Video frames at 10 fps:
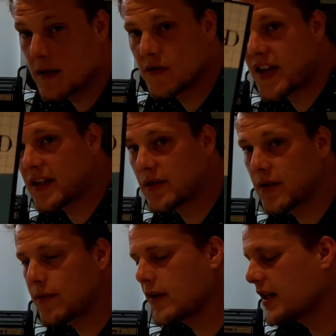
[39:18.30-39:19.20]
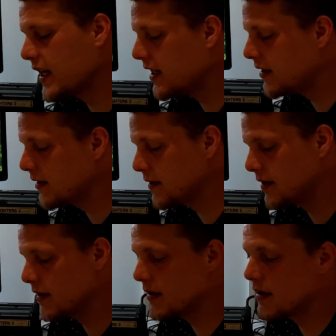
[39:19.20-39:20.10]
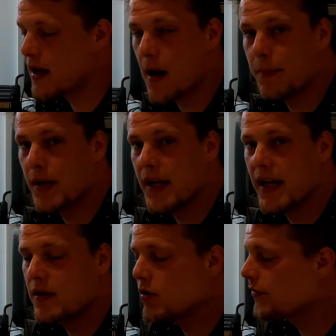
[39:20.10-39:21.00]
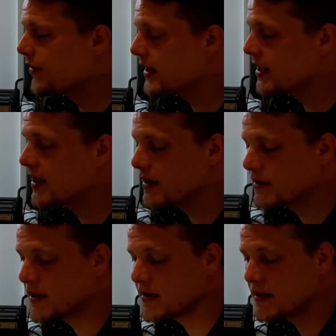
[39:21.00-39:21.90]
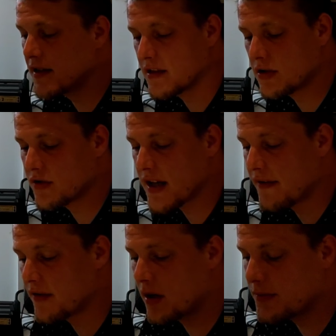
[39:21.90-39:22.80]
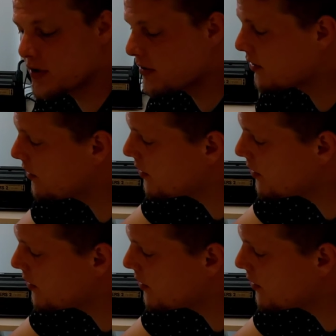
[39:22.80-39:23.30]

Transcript: Zaxxon 3D. Can't play it. No 3D glasses, and it doesn't have an option to